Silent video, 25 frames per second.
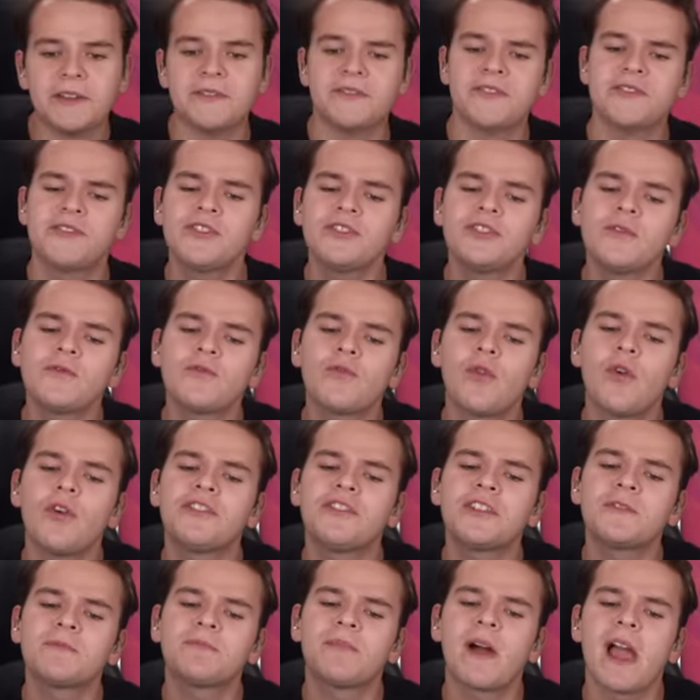Yes, this is, of course,
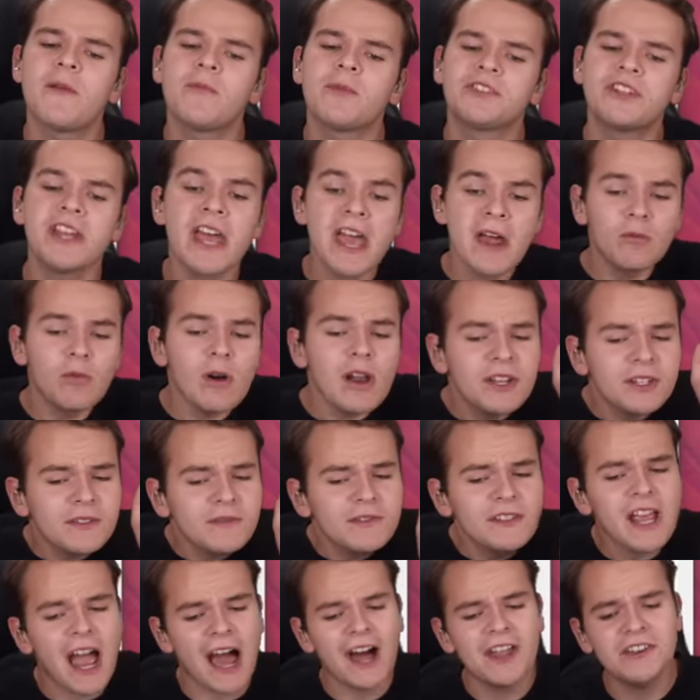this plane was
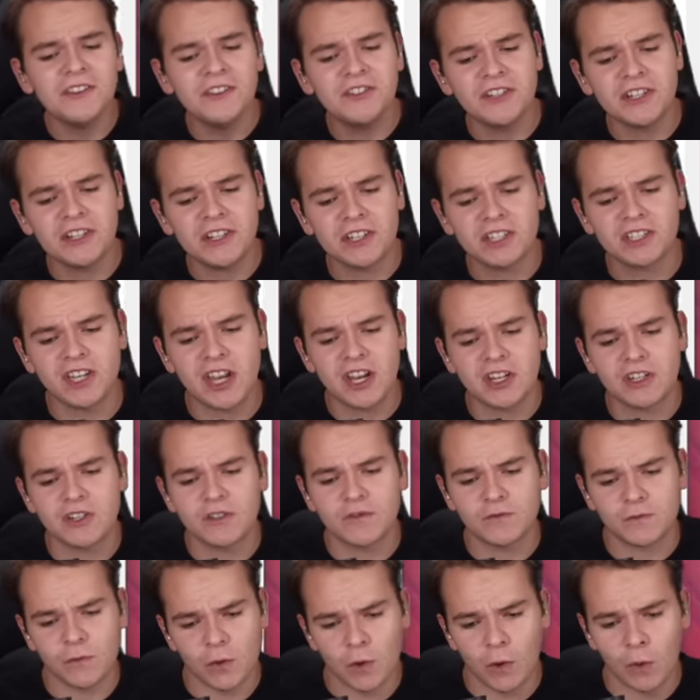relatively
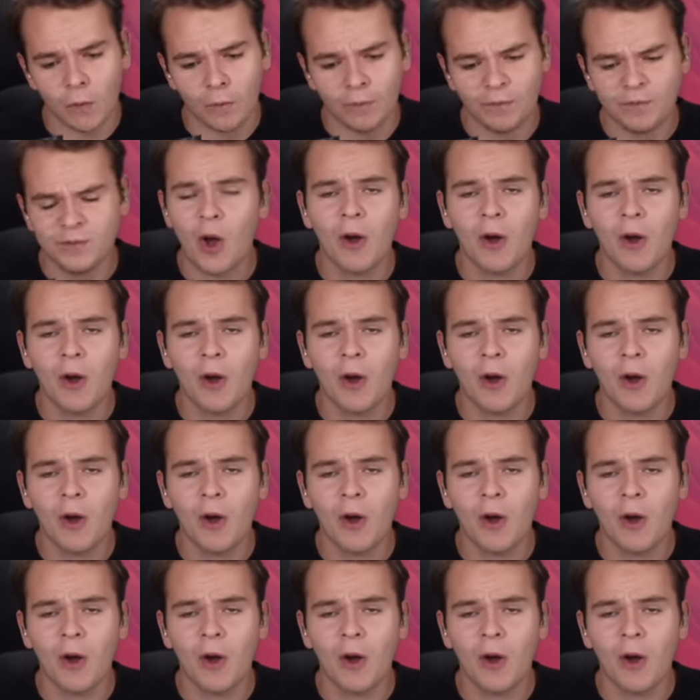unsuccessful.